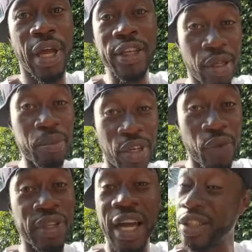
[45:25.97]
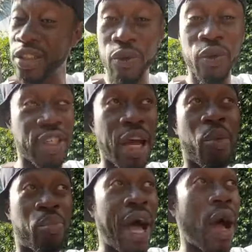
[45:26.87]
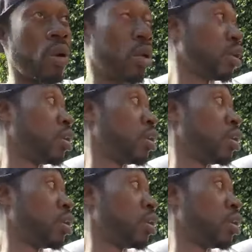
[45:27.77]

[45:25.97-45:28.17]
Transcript: That's something different. That's a different type of power.